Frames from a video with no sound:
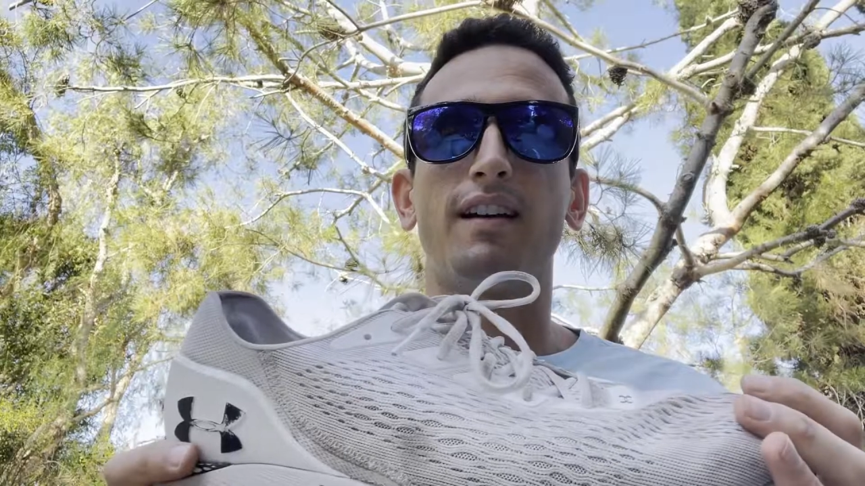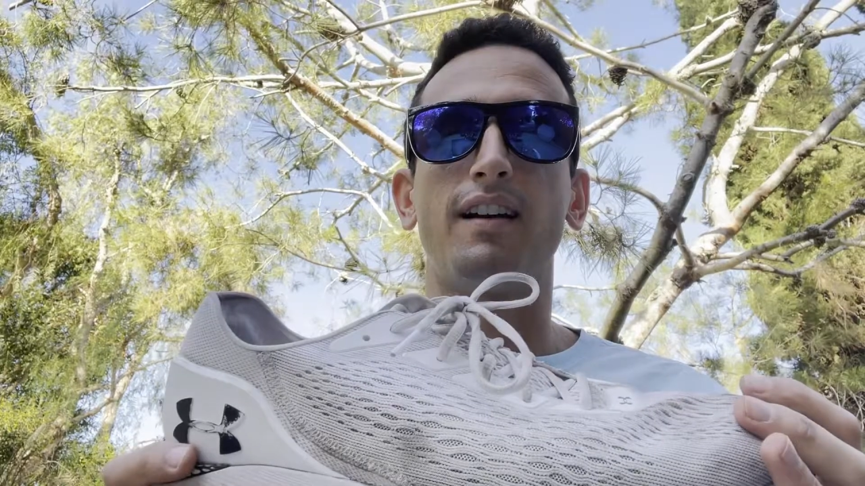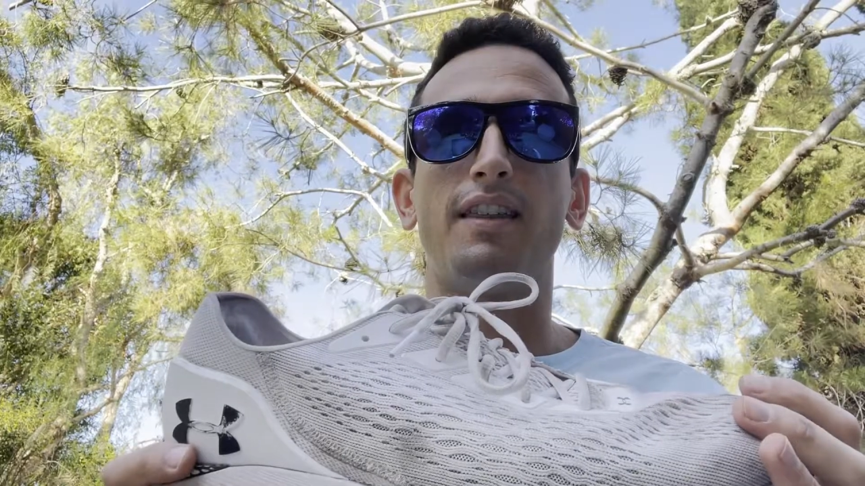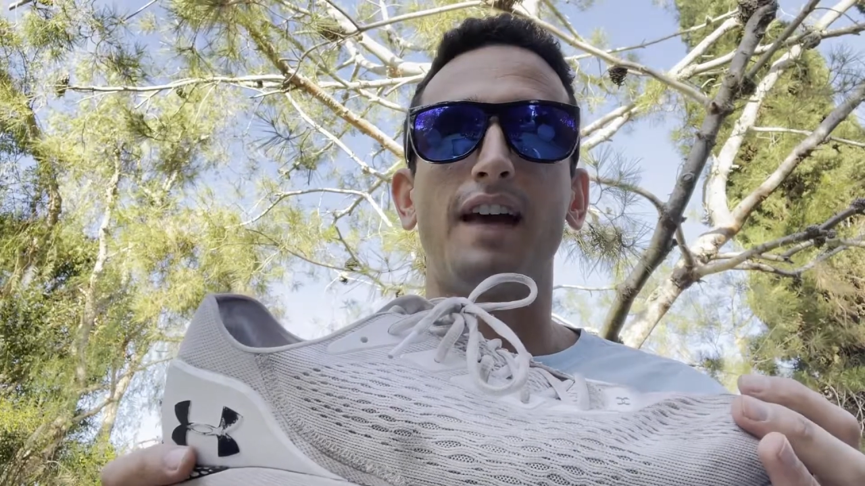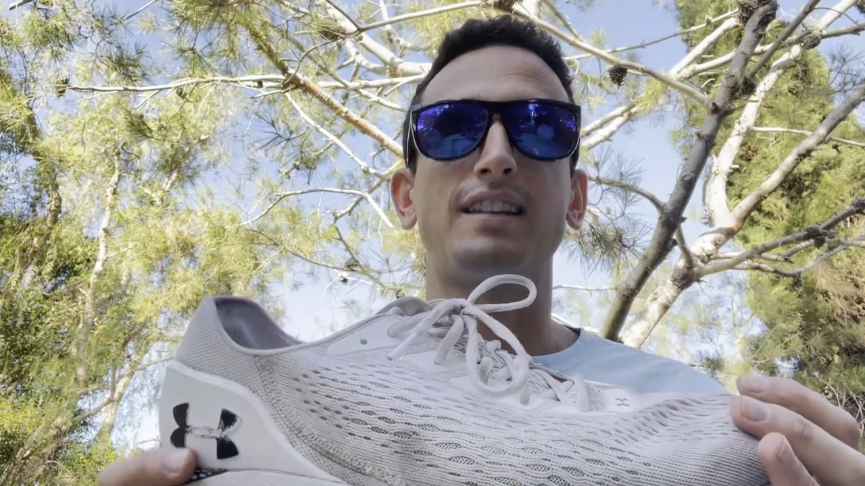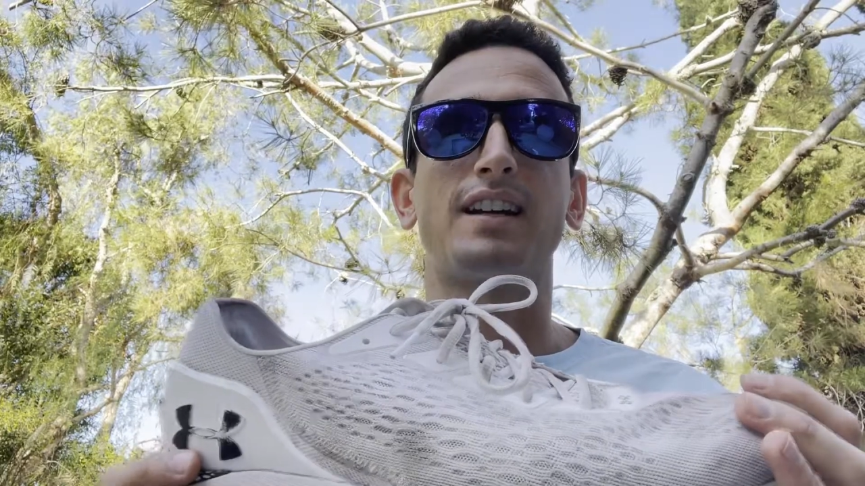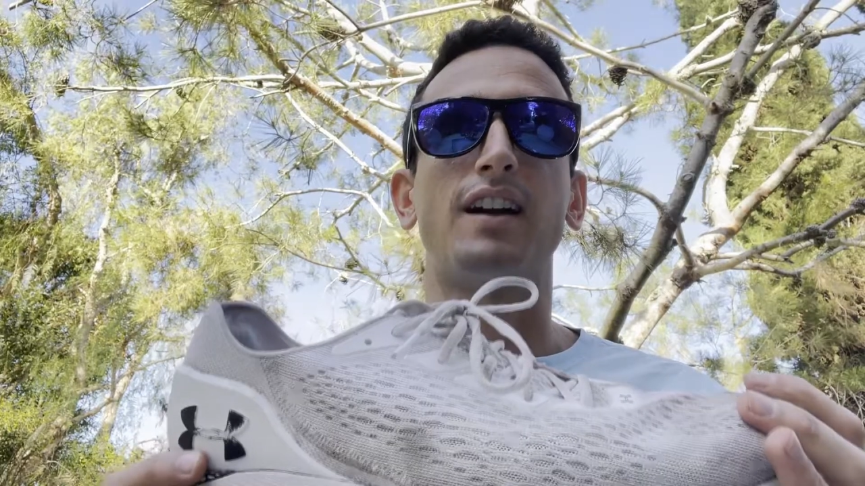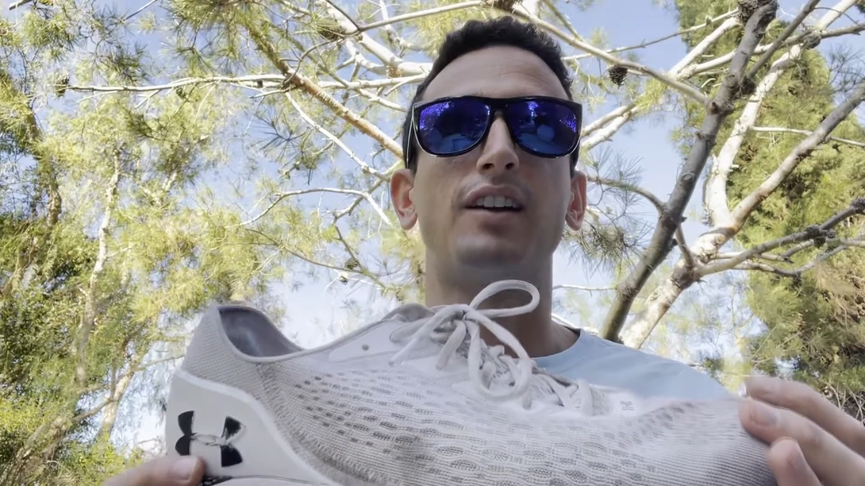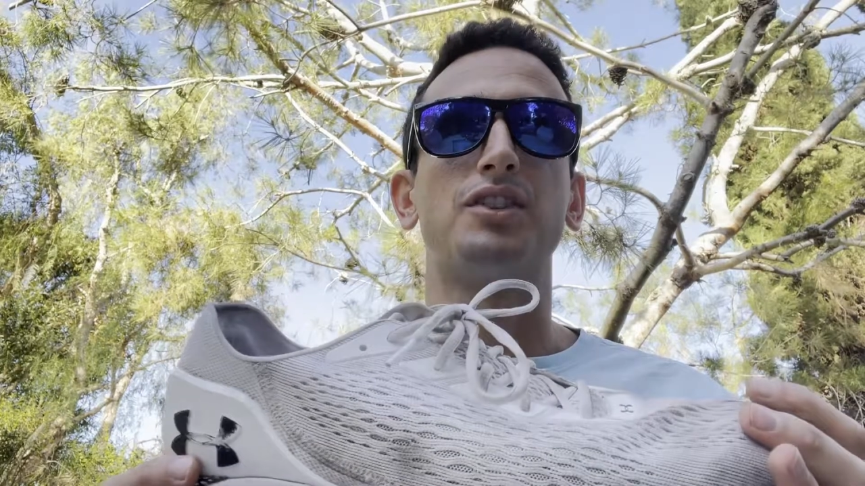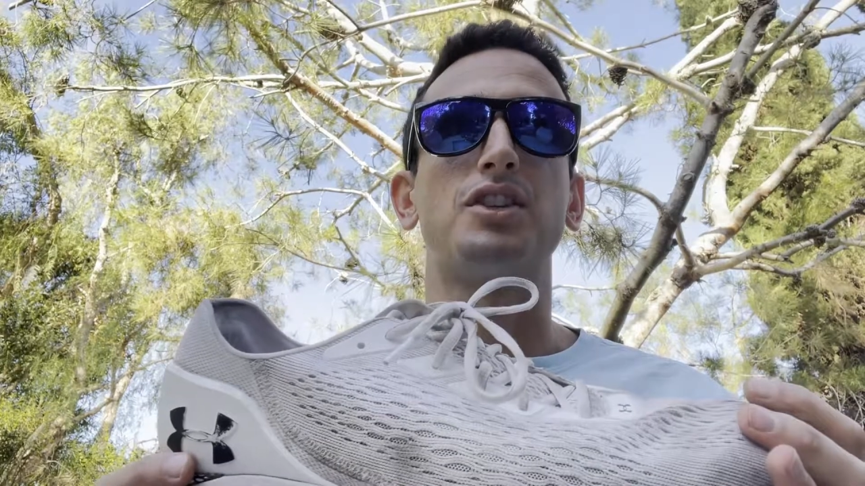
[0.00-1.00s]
that
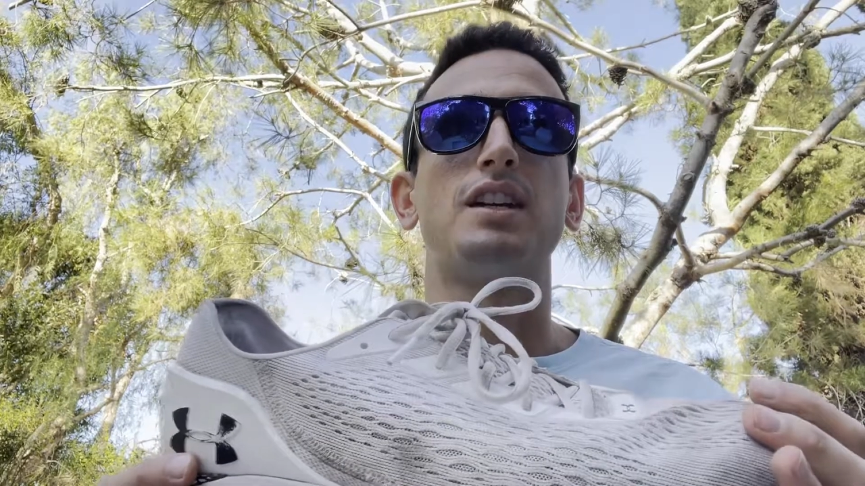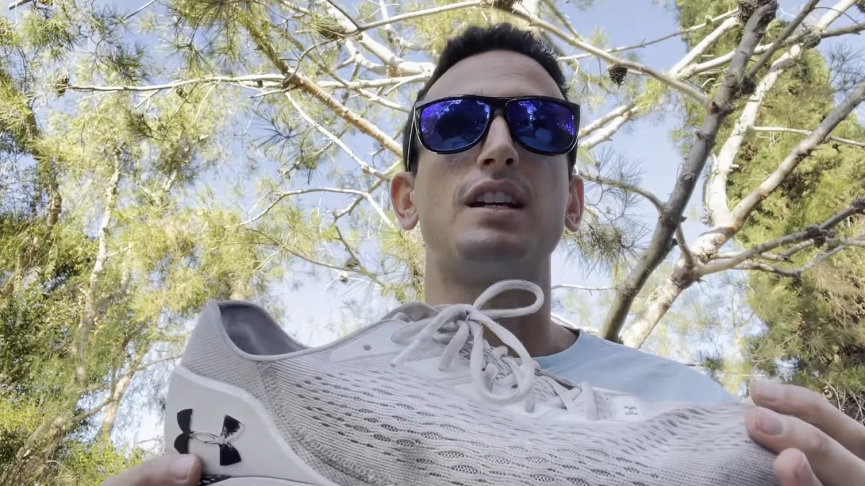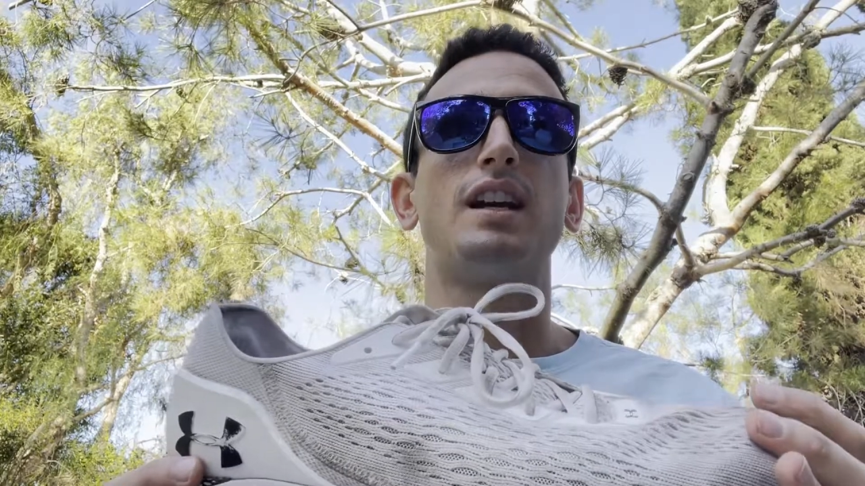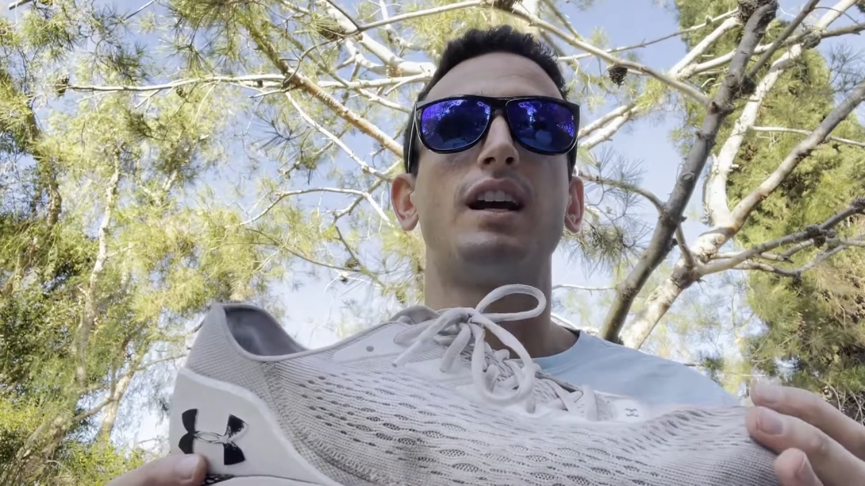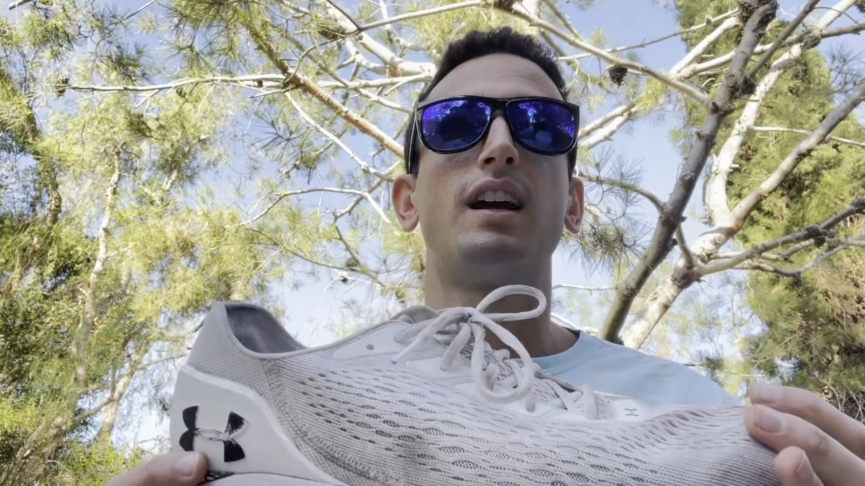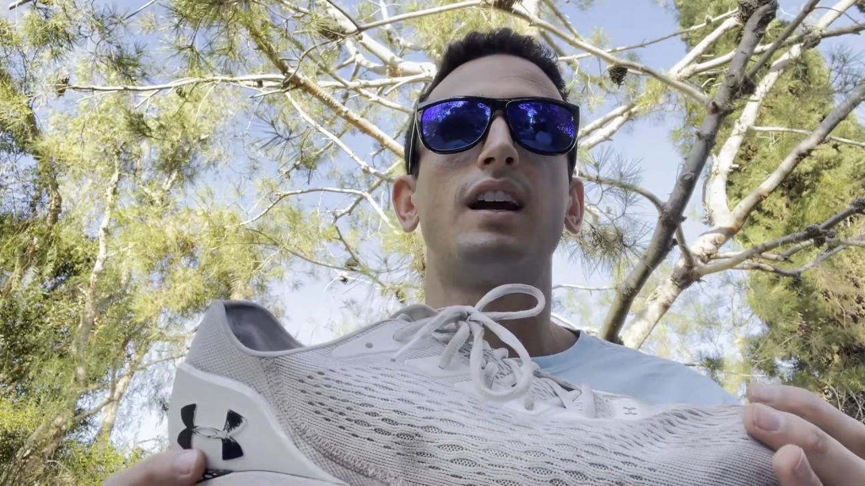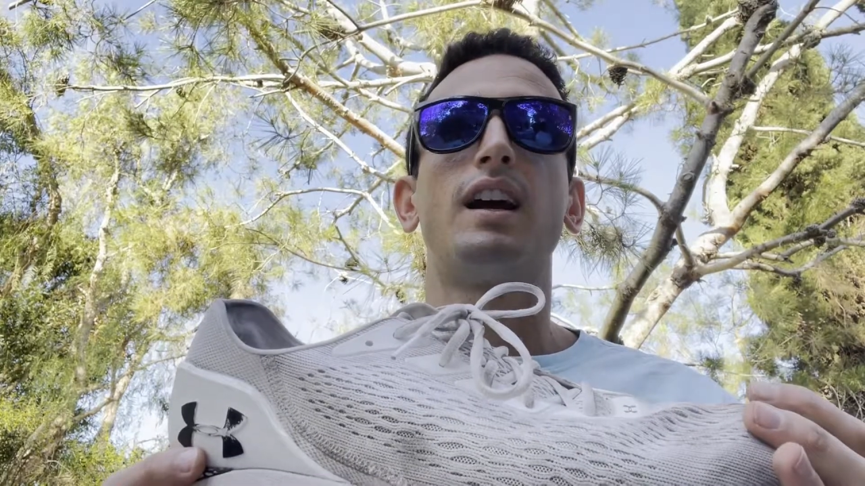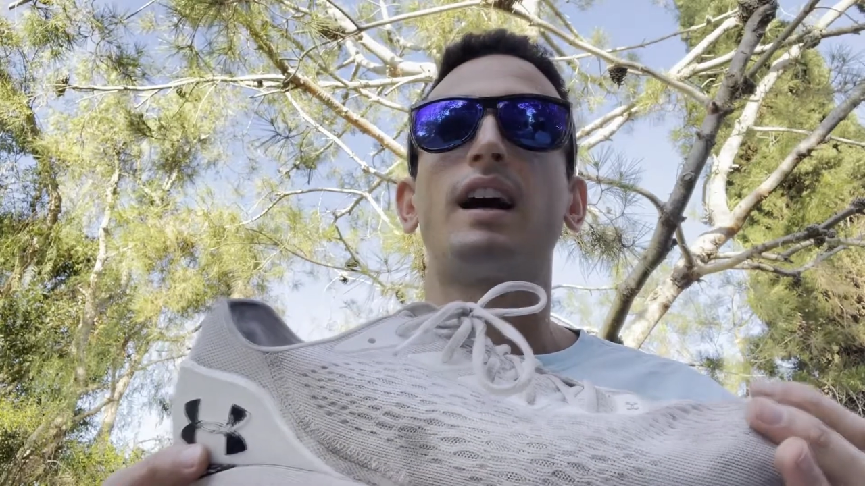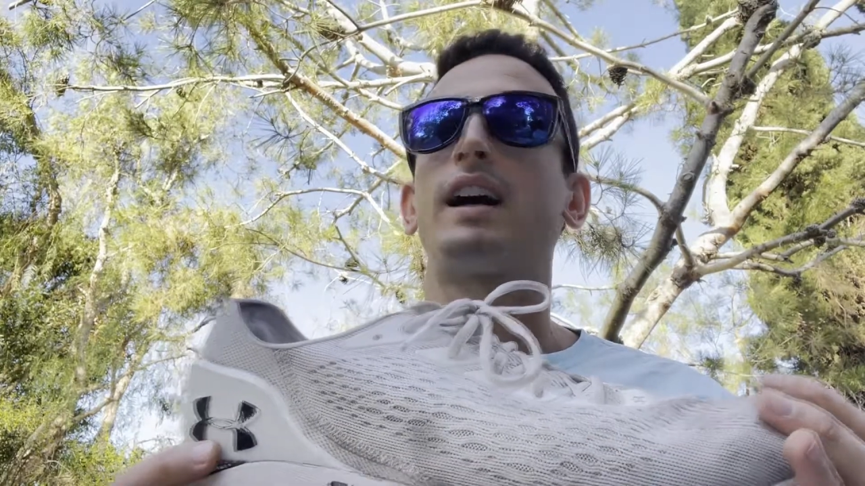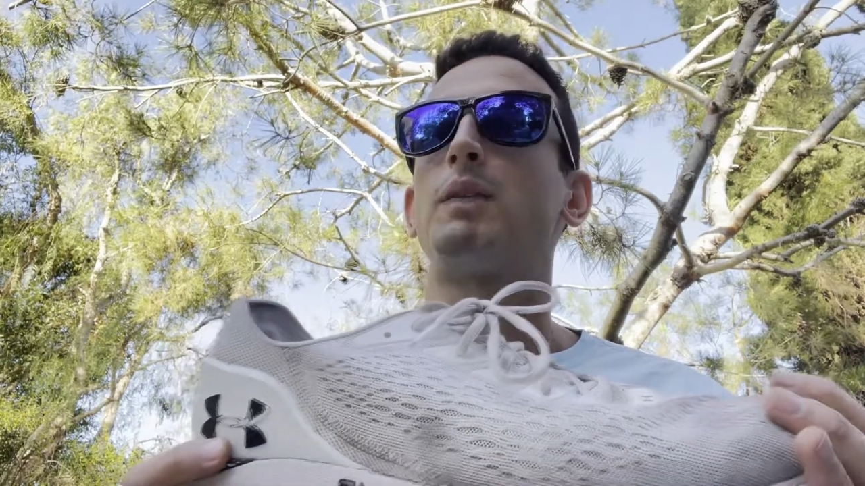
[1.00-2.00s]
technology,
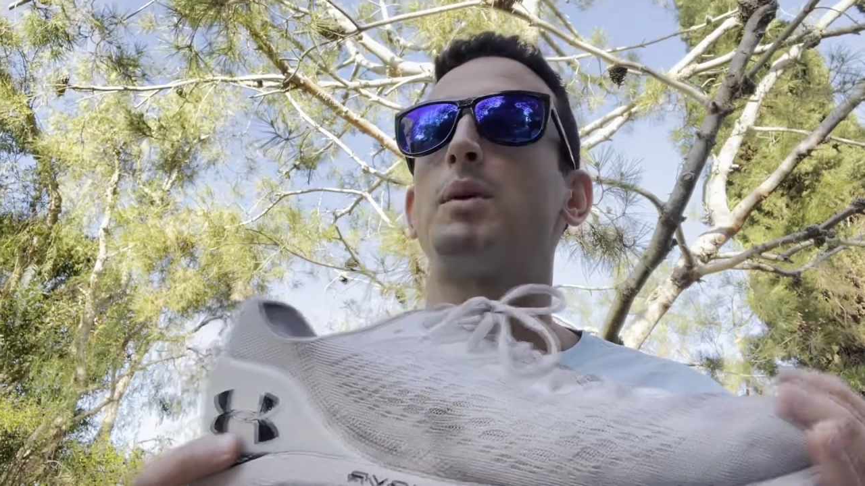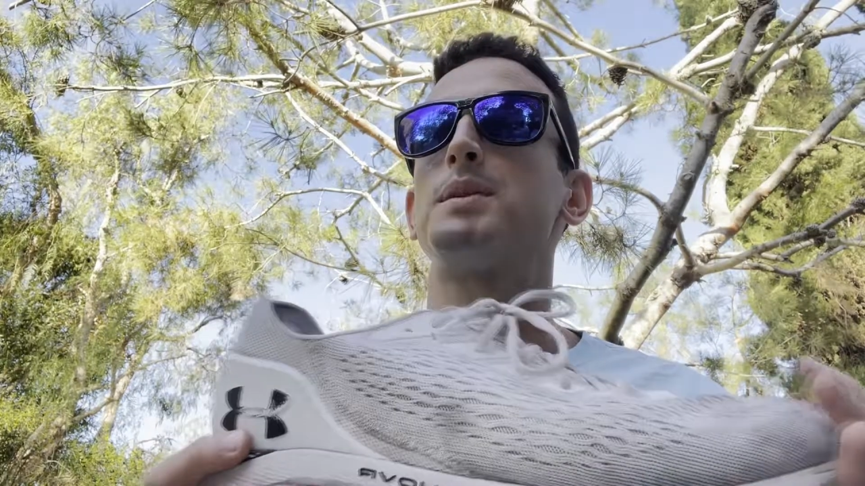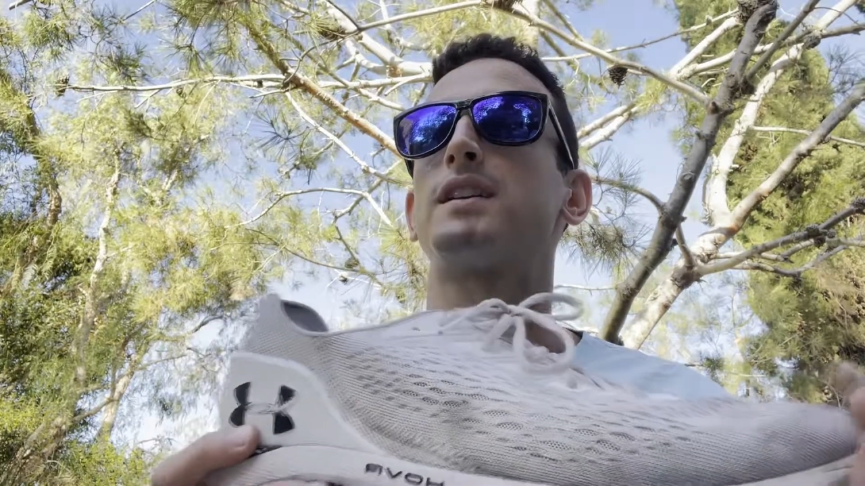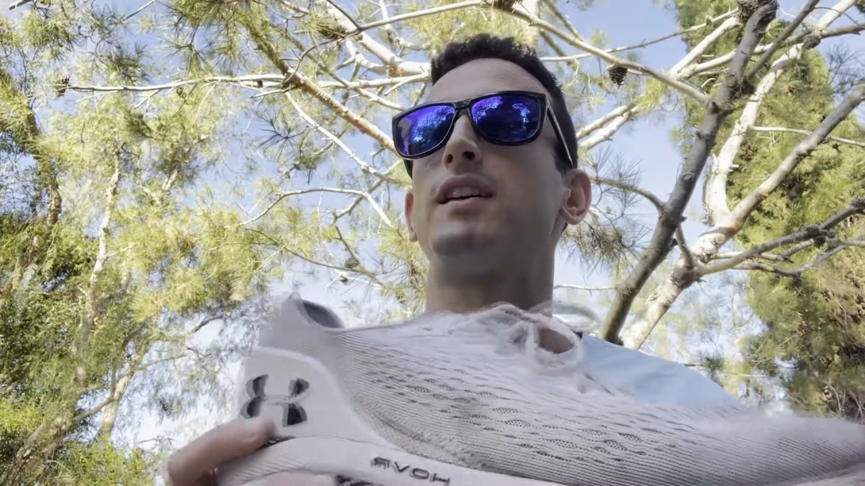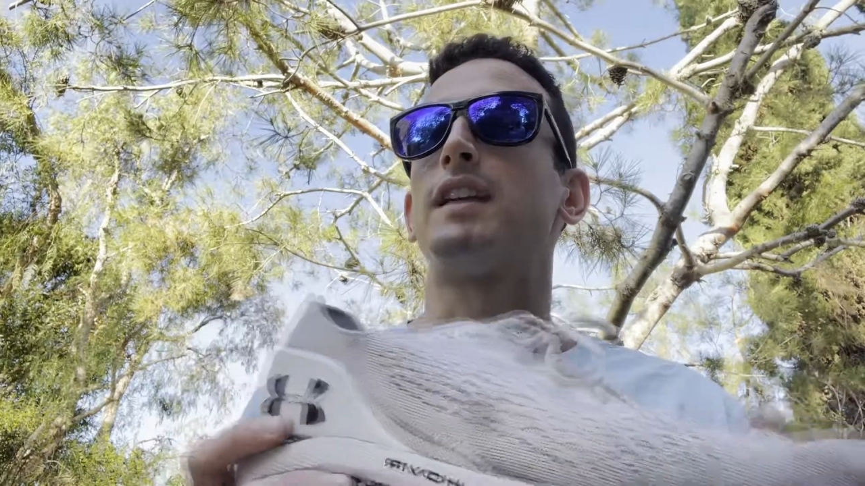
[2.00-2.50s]
God, what was it called?